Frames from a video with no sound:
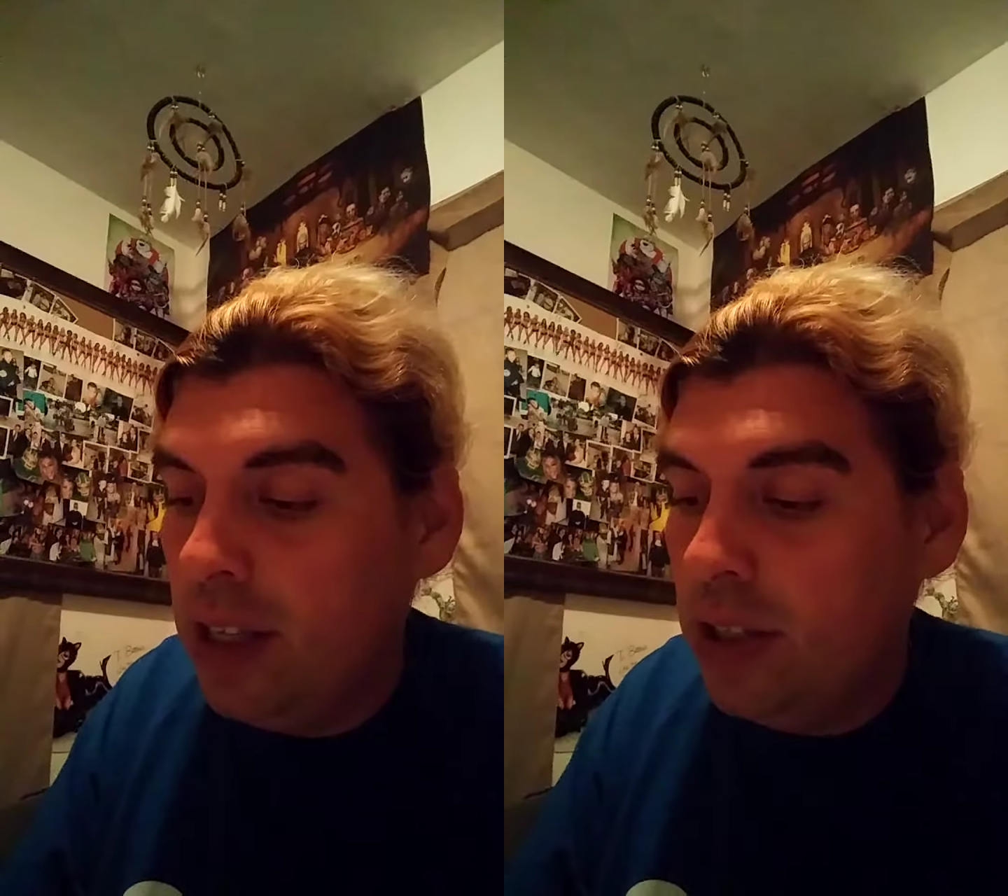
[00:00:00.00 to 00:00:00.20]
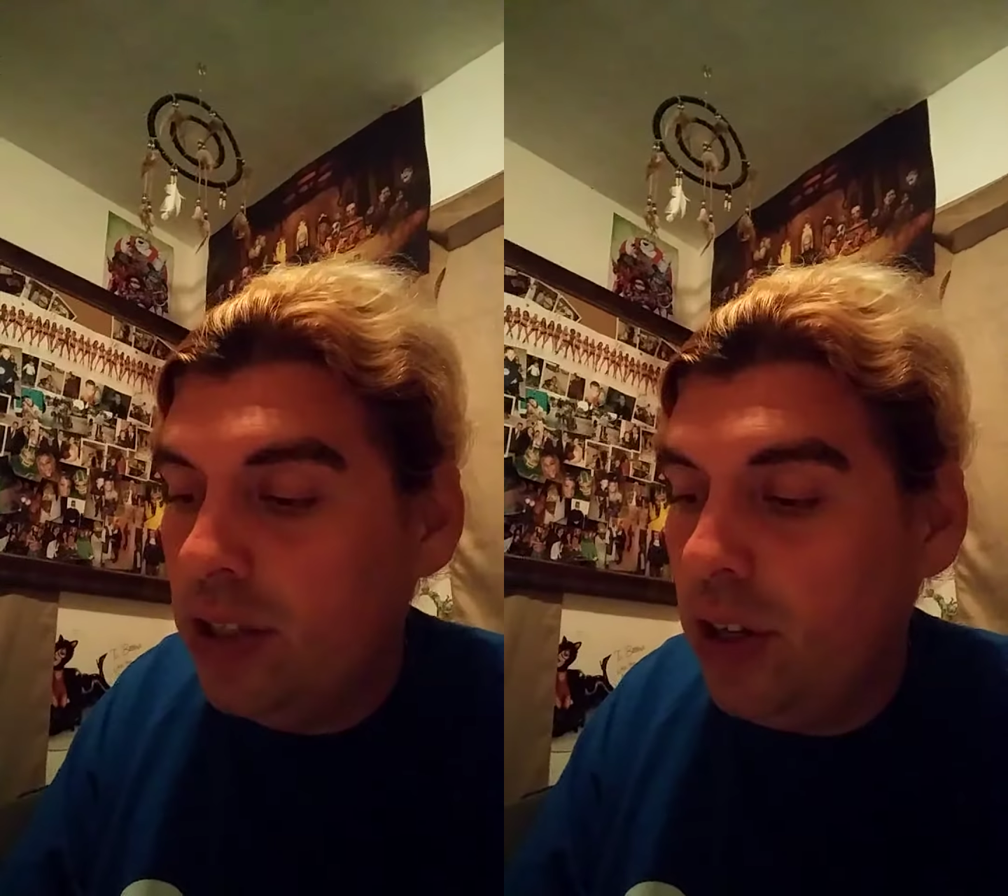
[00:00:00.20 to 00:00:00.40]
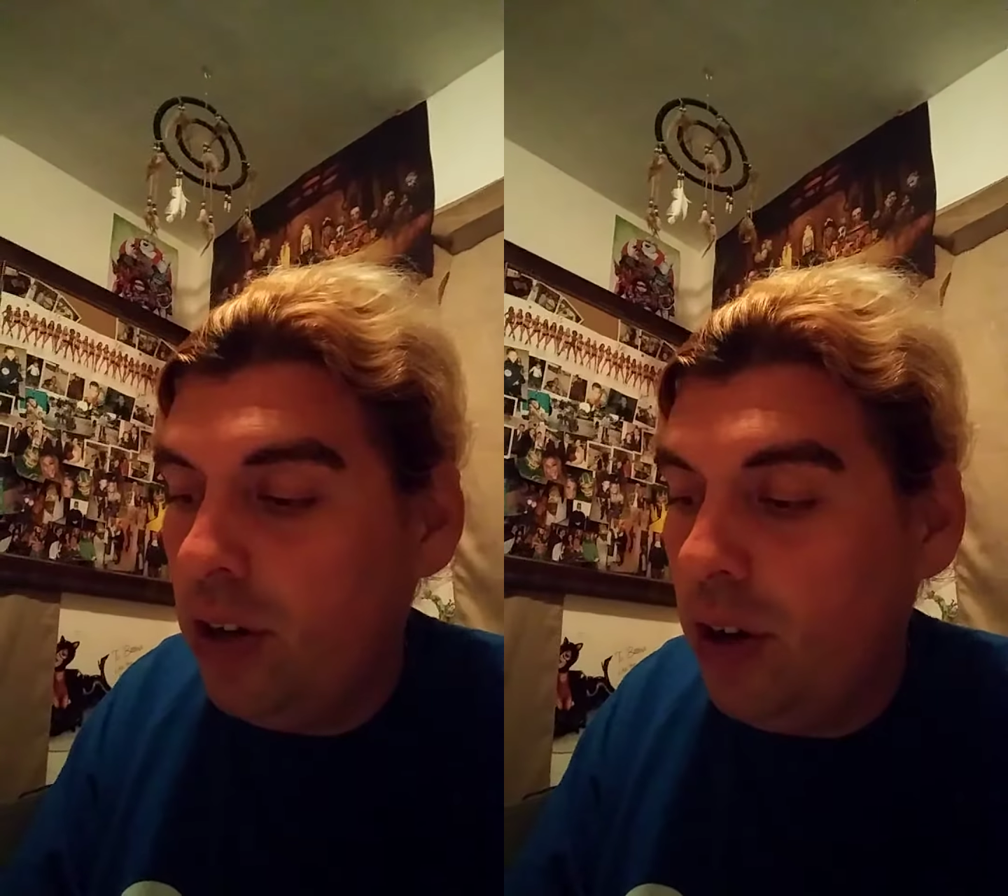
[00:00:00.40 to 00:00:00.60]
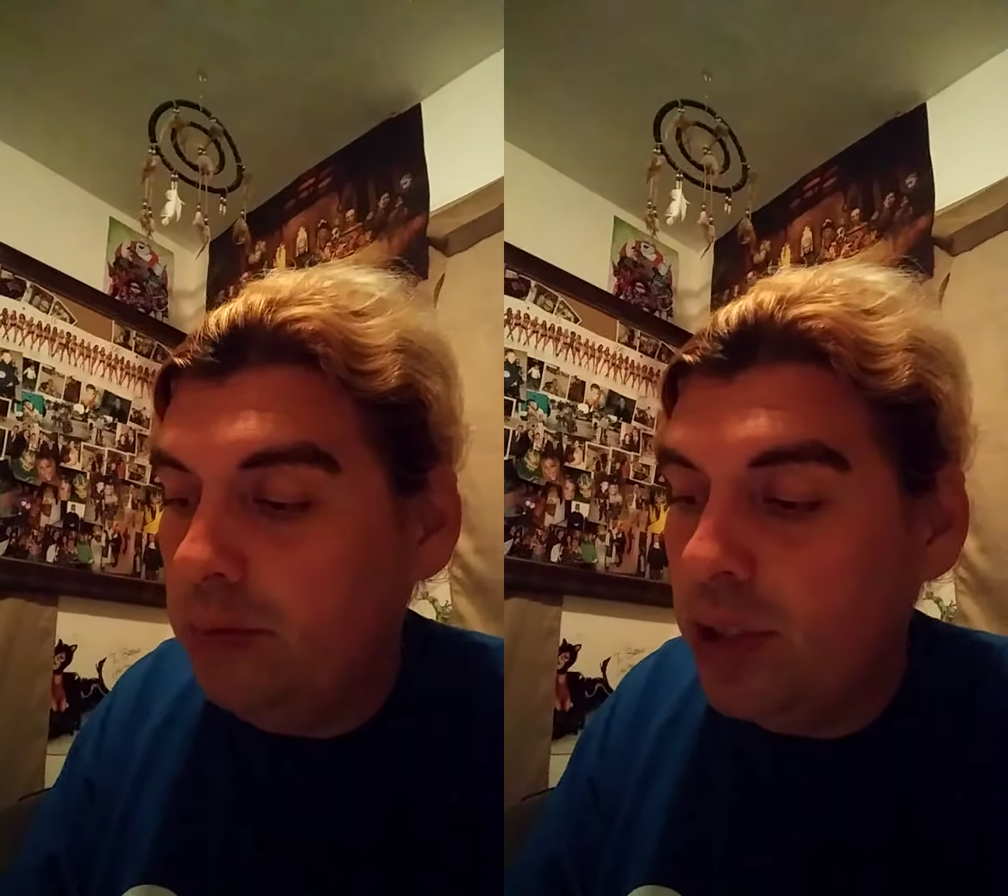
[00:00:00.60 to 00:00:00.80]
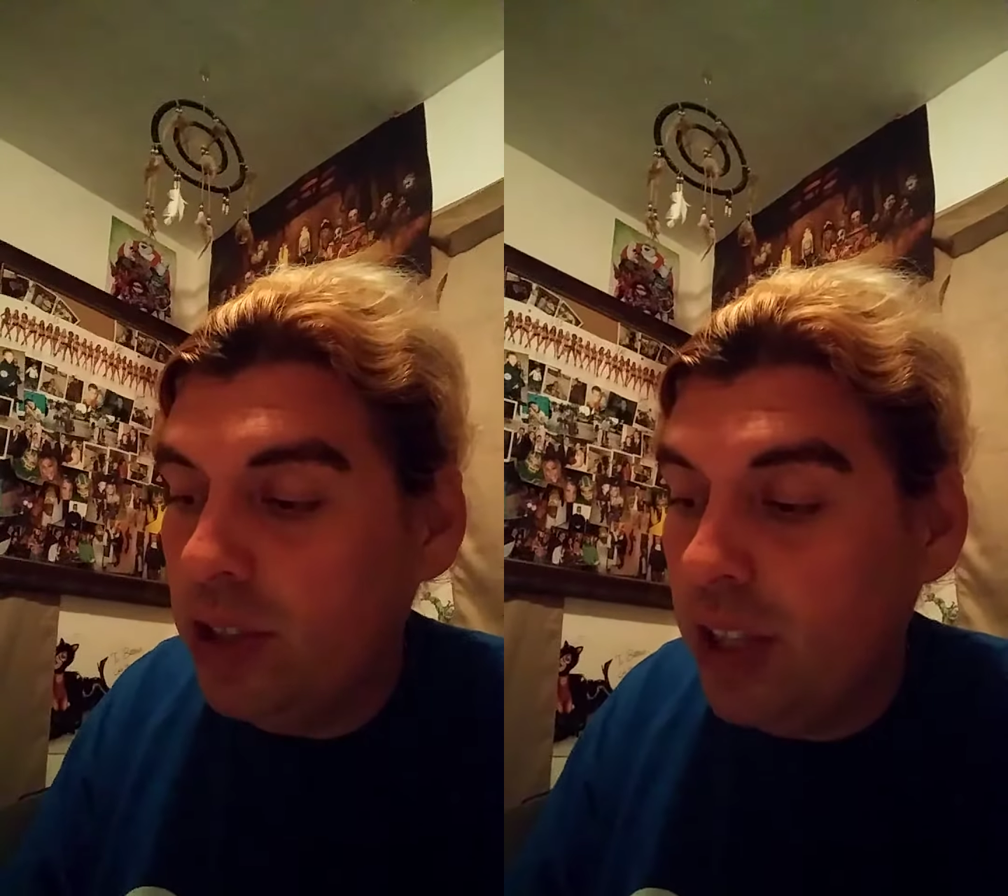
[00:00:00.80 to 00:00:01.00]
So I'm
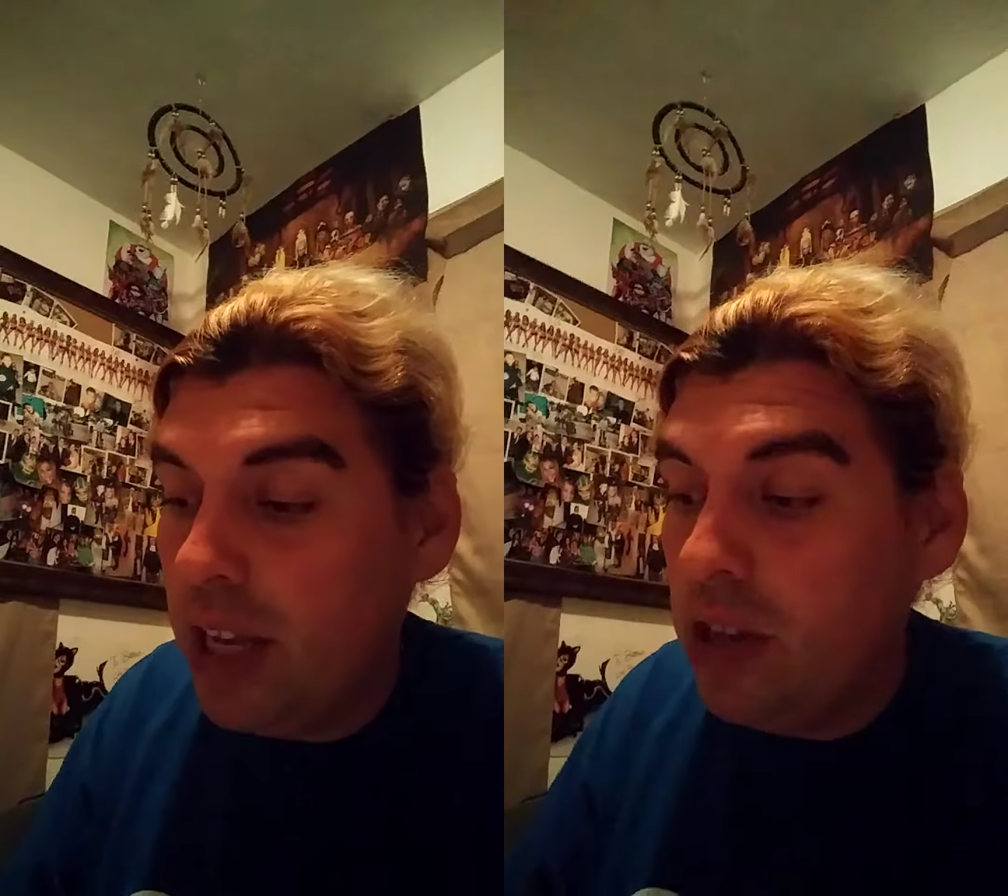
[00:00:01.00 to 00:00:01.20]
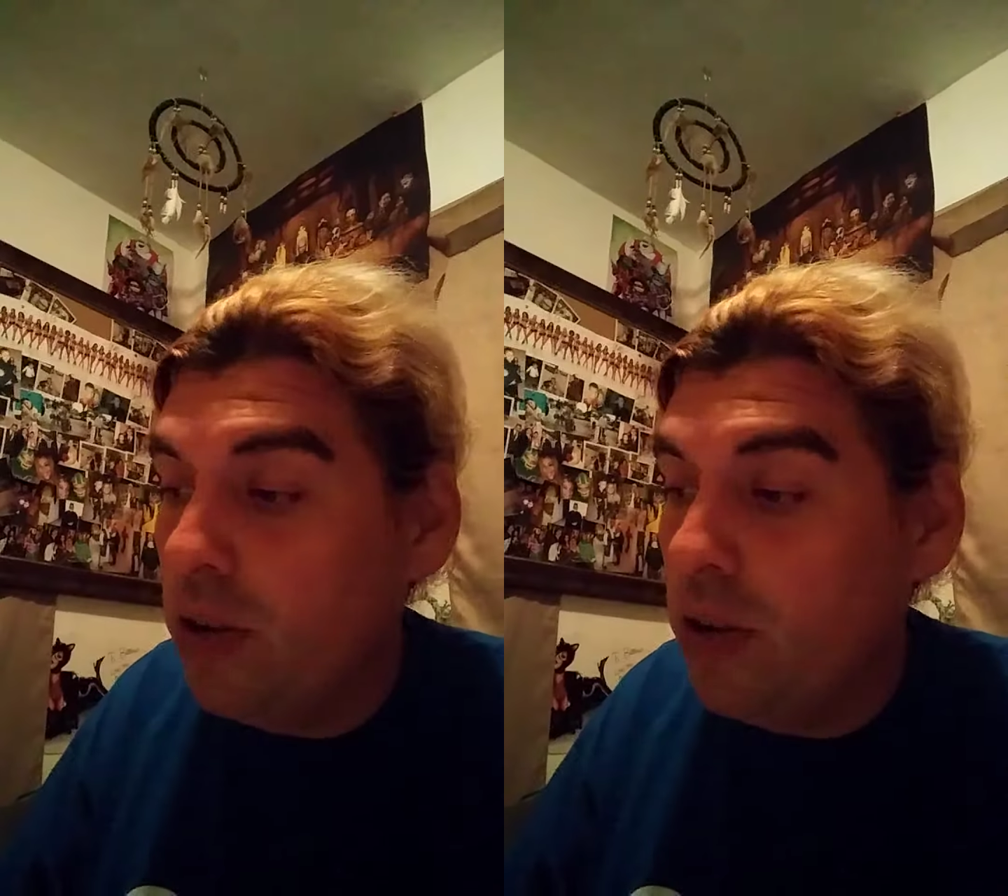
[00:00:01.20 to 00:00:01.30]
just letting